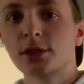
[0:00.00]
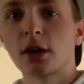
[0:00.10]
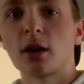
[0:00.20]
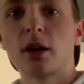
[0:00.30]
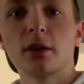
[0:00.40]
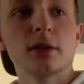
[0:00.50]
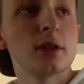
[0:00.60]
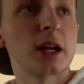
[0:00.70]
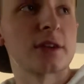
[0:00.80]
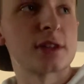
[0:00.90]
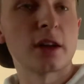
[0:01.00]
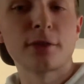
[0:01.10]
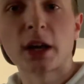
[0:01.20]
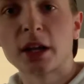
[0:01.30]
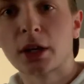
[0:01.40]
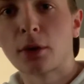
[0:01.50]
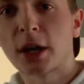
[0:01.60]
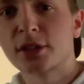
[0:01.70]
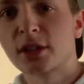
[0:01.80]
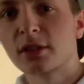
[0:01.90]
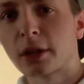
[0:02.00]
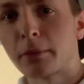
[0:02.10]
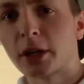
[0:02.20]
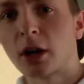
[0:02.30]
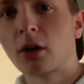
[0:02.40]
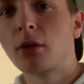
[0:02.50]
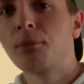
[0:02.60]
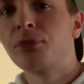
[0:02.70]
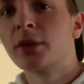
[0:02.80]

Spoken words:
So like I said, if you got any questions, let me know.